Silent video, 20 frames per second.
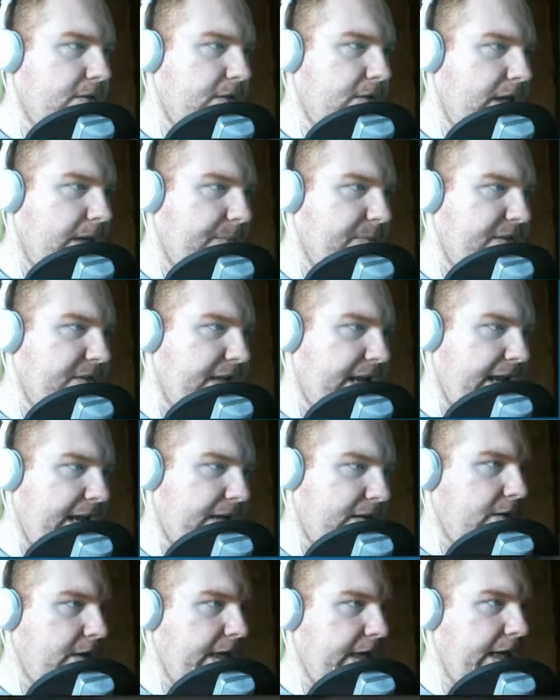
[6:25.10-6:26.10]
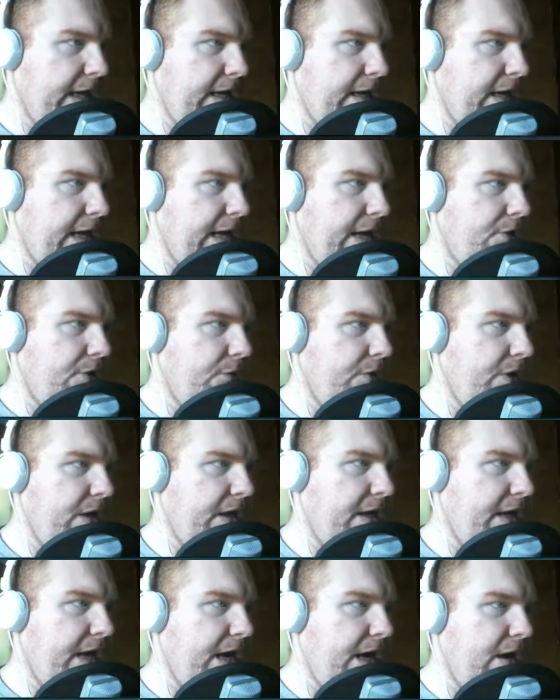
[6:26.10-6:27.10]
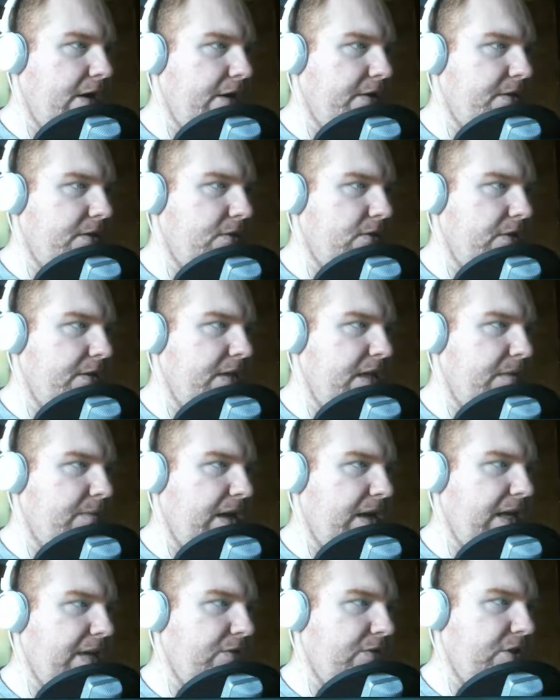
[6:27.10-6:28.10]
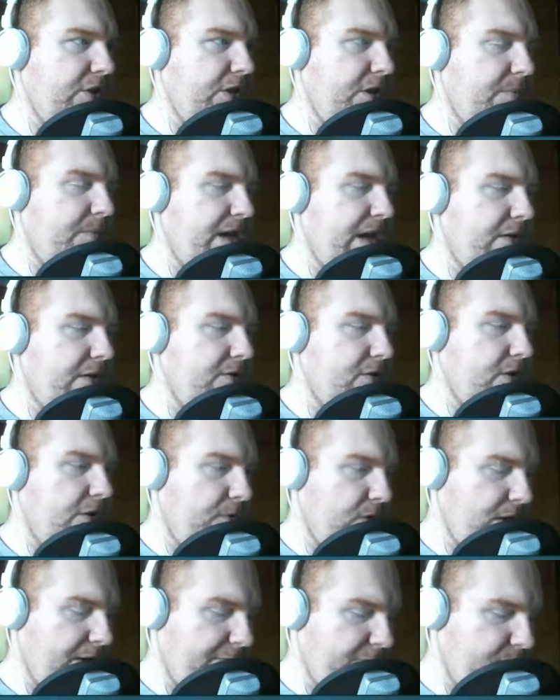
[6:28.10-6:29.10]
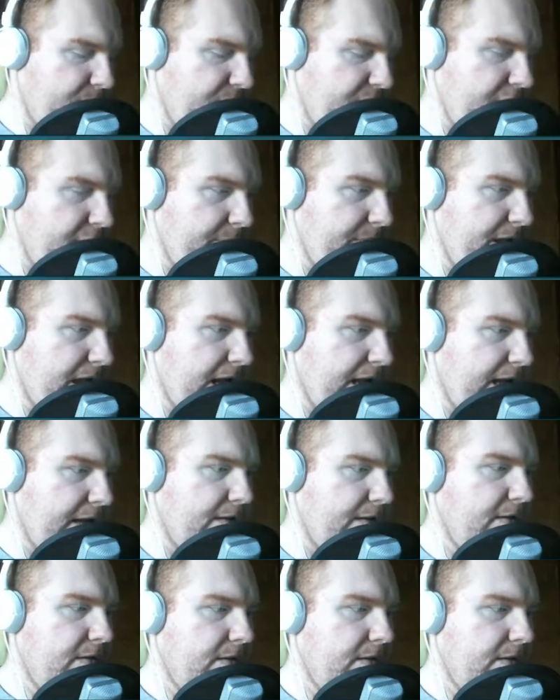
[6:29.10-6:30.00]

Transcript: I'm sad. And I don't really care. It's the only team I give a shit about, so if you have an opinion about it,